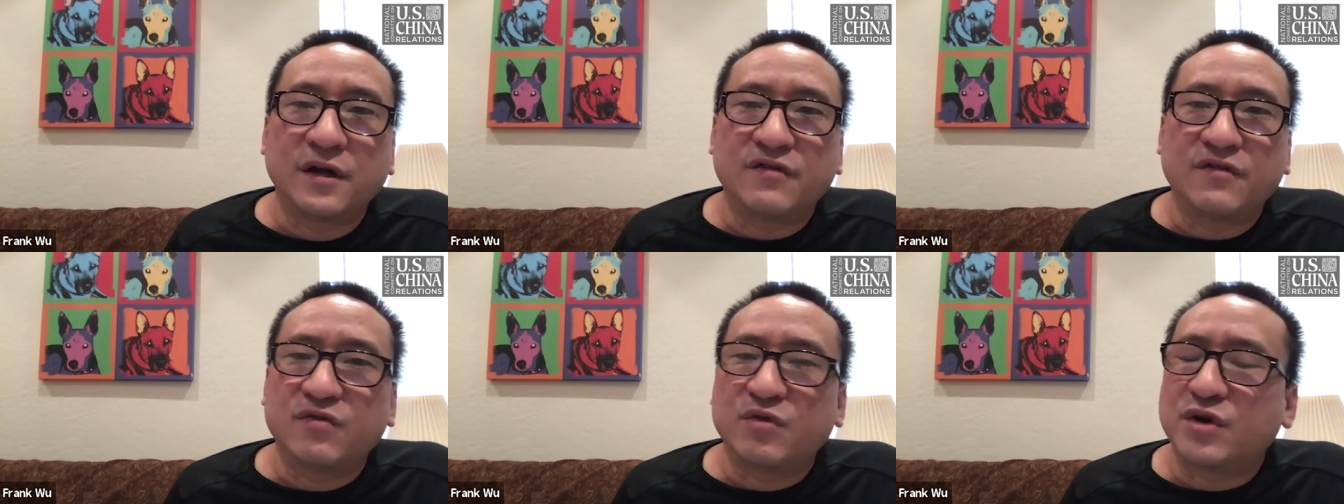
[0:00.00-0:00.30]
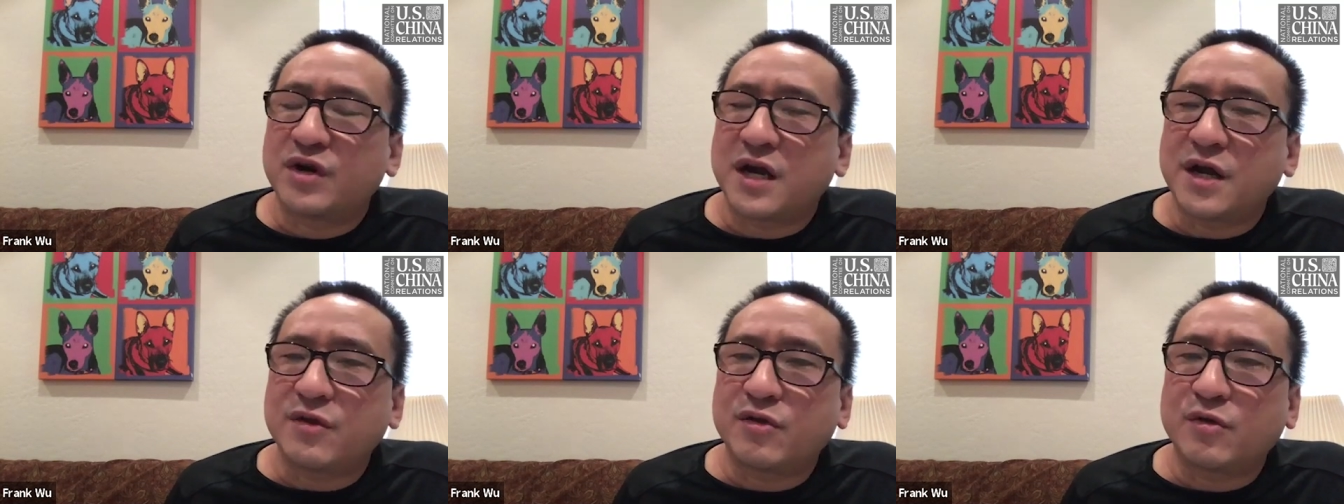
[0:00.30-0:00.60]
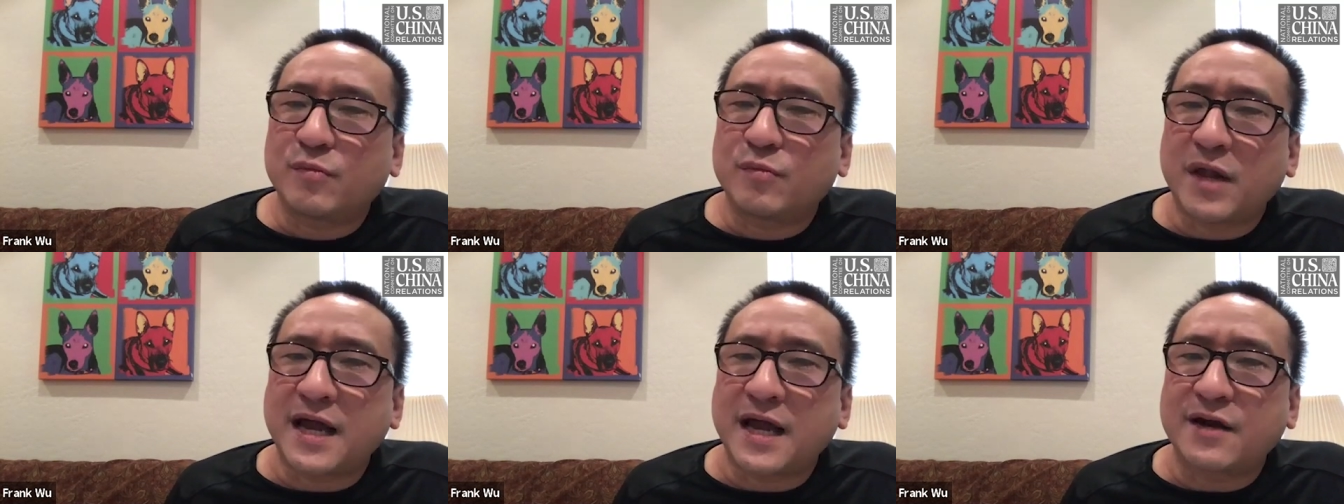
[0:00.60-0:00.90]
If we're neither
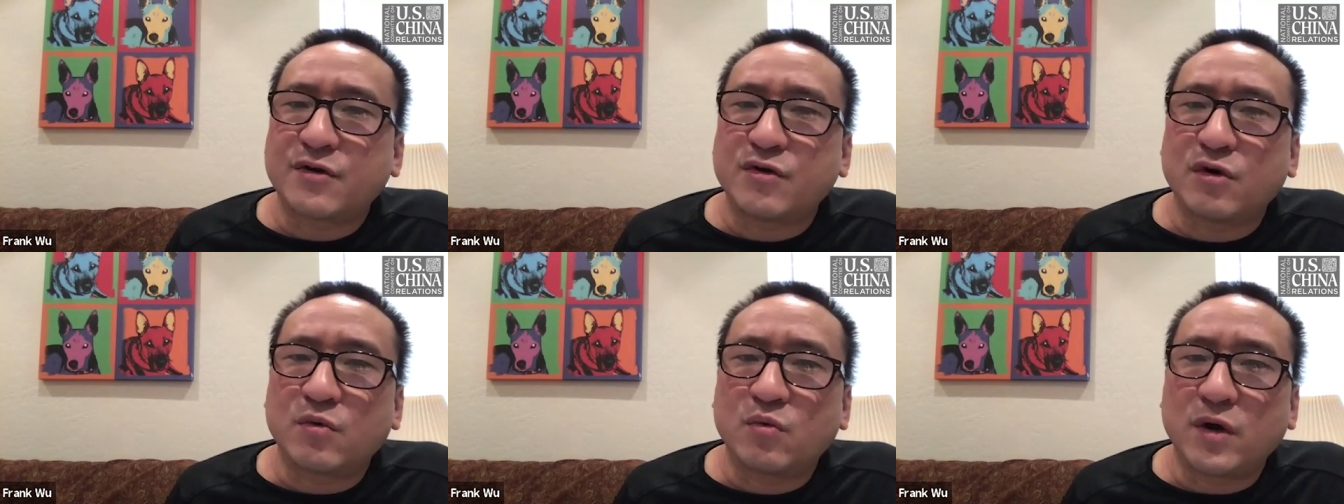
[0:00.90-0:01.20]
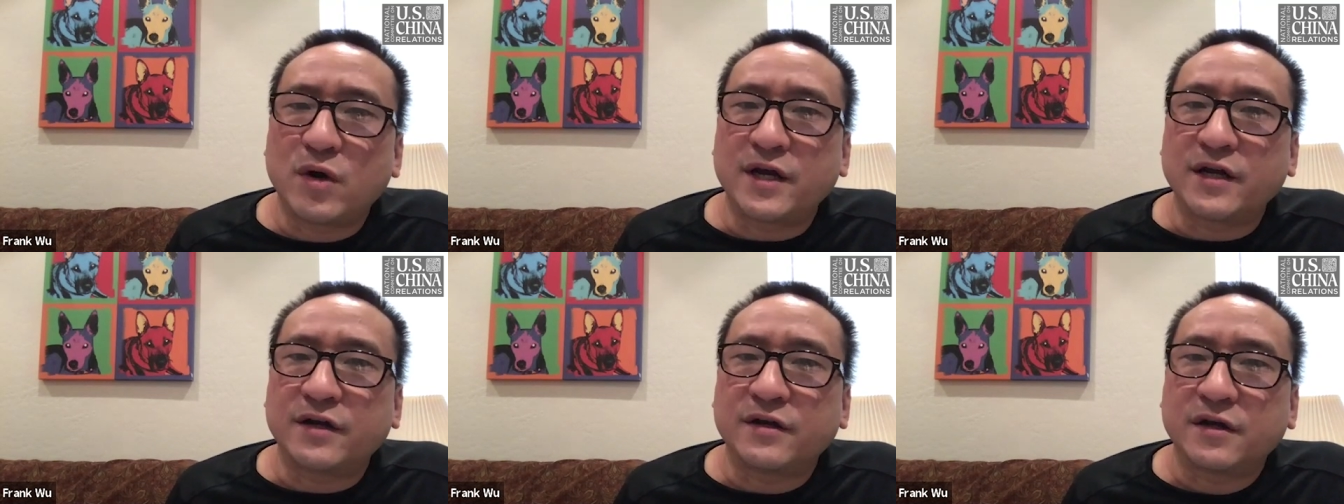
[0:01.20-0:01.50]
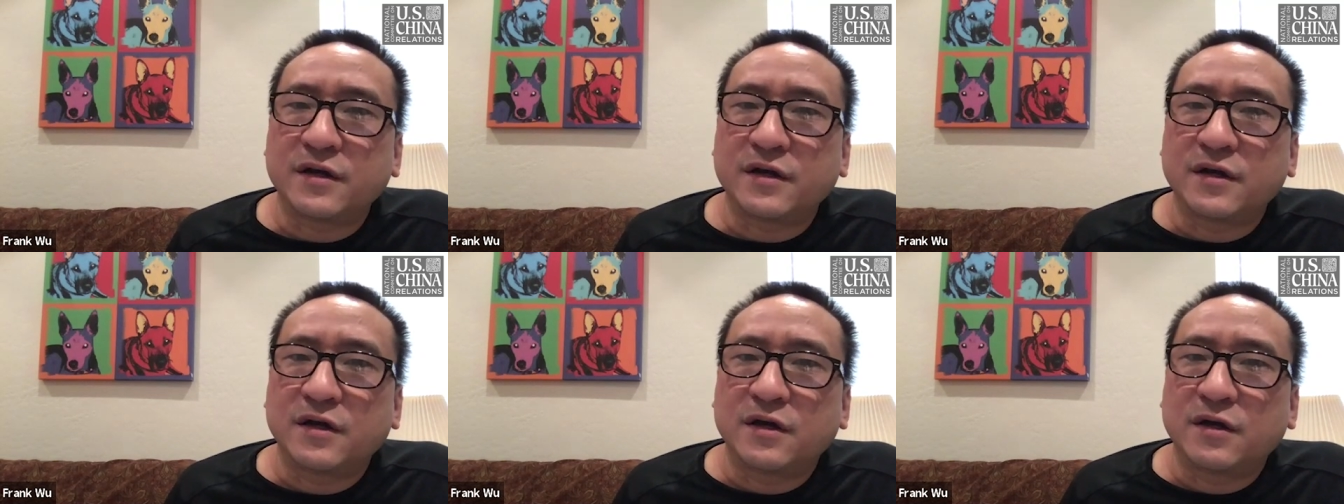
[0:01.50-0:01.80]
black nor white,
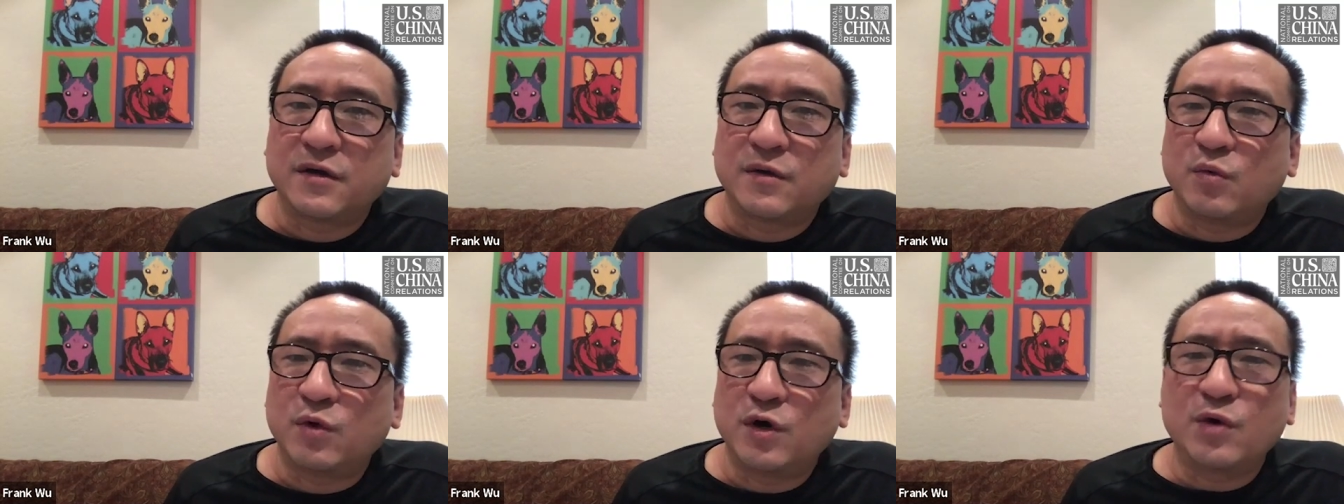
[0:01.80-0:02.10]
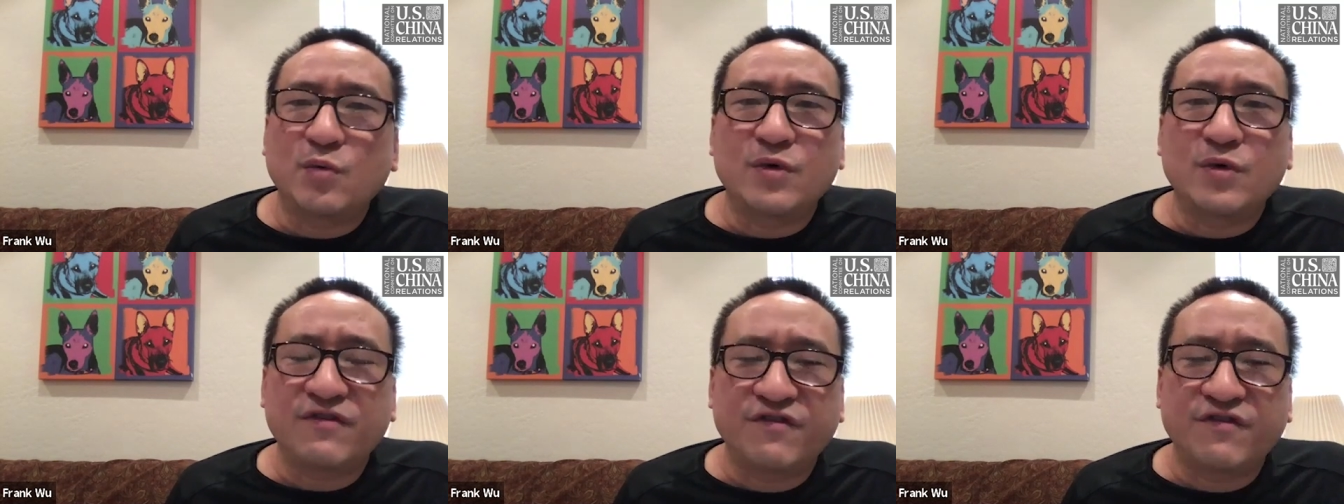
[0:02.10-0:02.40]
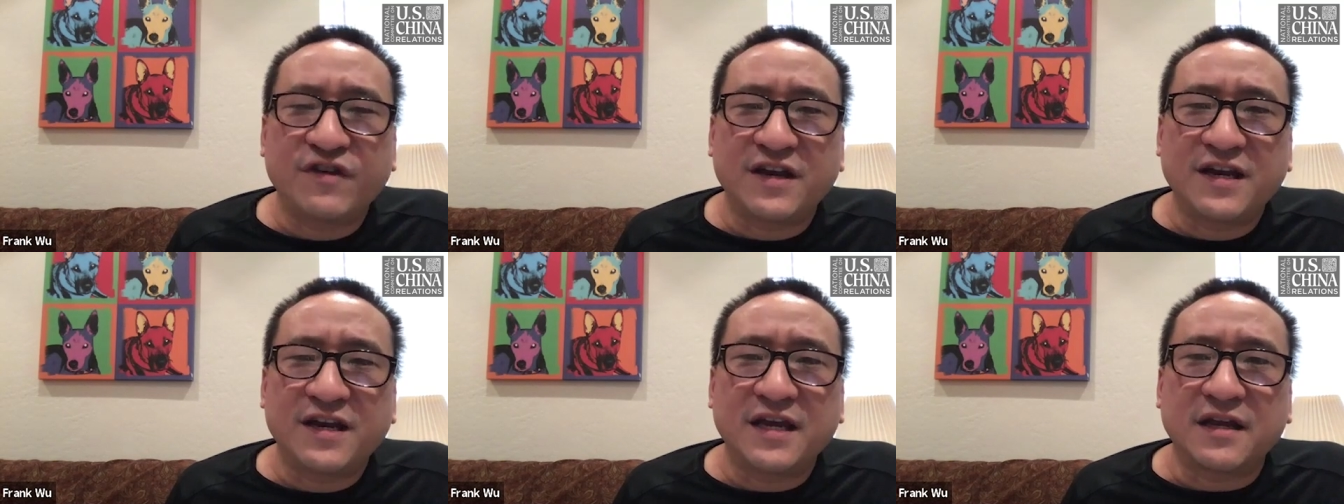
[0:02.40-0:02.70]
where do we
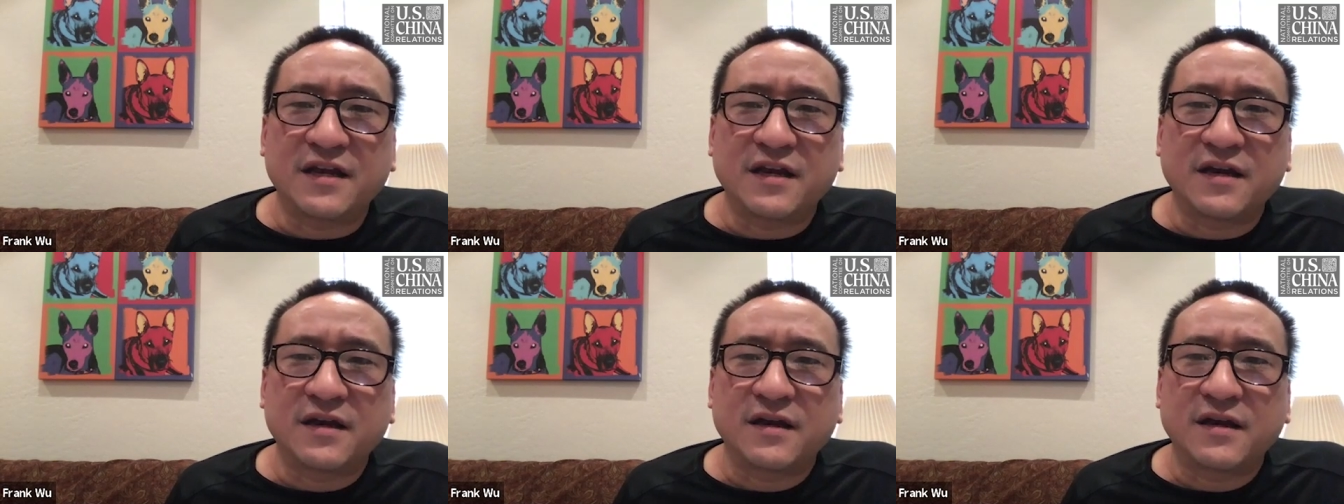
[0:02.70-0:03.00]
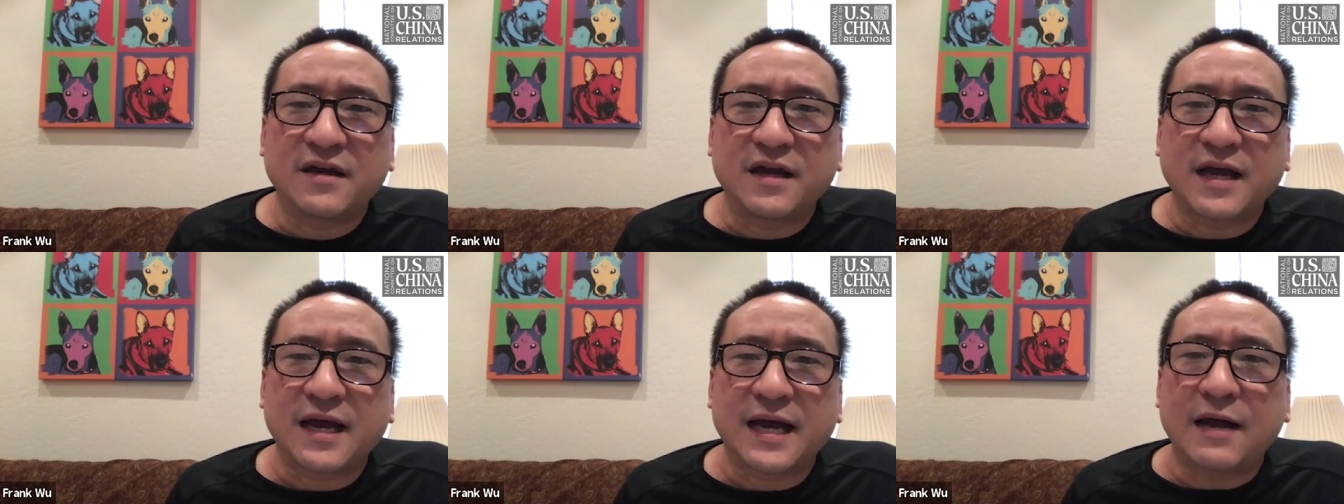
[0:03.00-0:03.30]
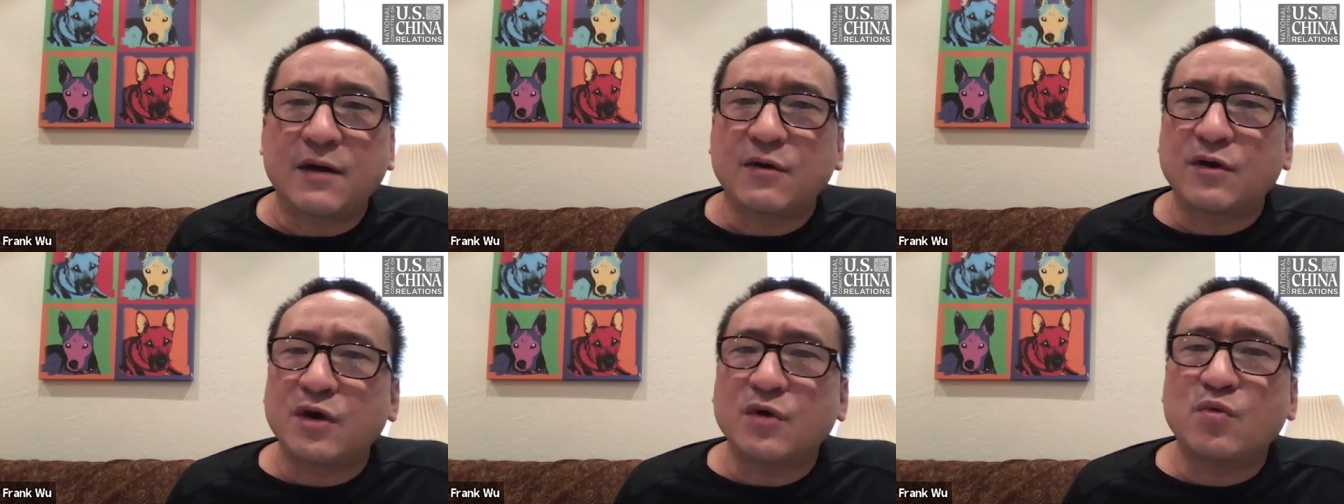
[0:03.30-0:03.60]
fit in?
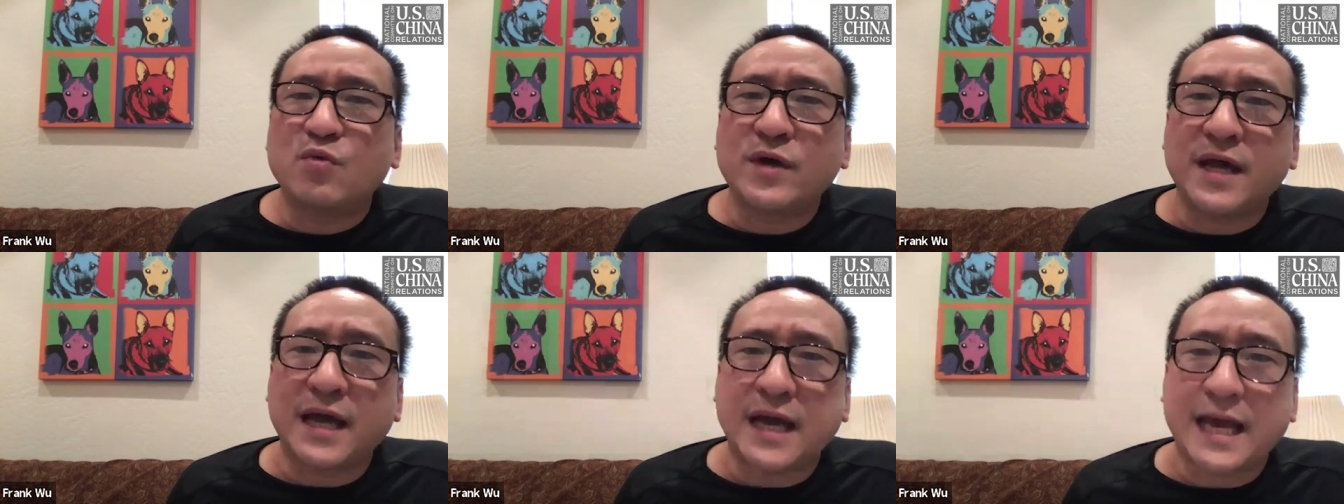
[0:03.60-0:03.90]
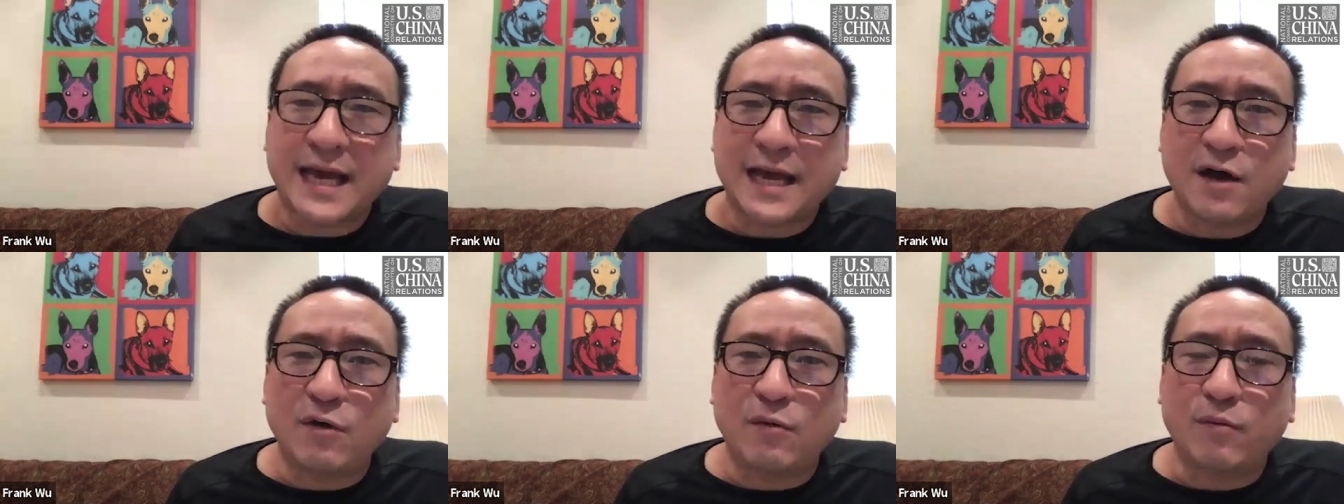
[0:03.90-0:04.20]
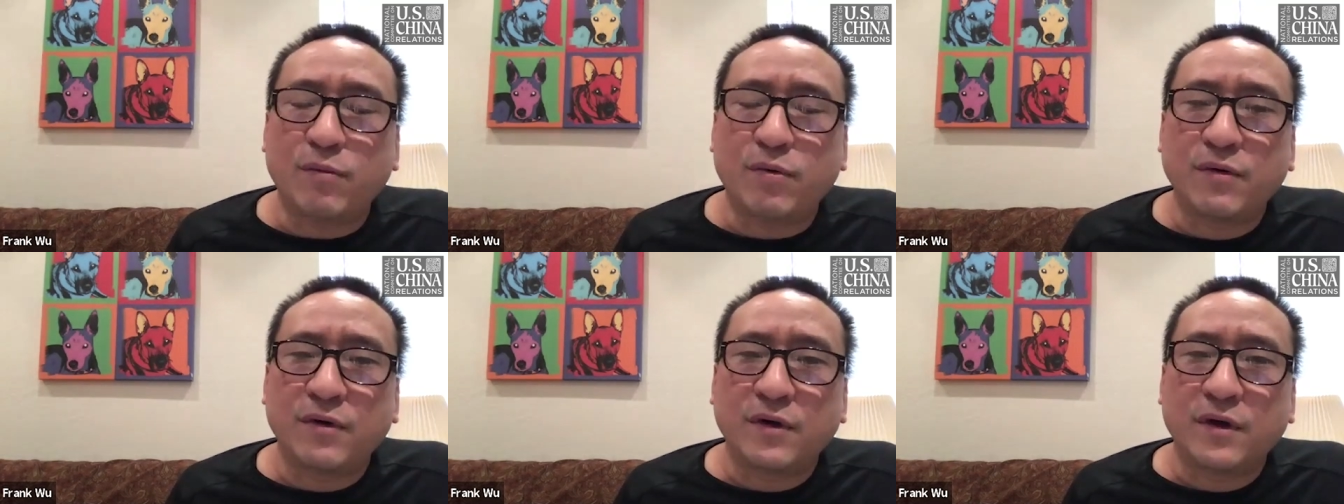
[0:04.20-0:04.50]
How can we help?